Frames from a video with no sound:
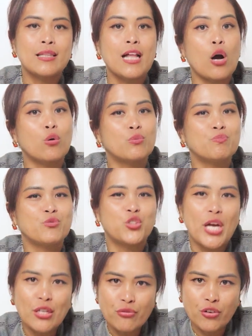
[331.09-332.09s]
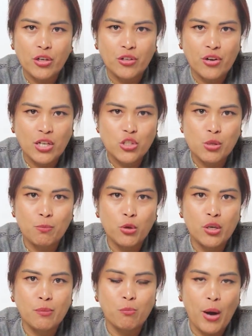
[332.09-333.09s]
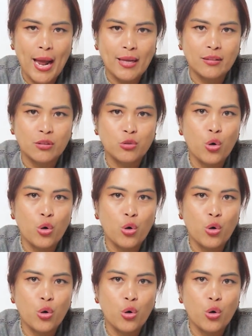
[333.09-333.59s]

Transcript: Now, Jennifer runs a beauty brand,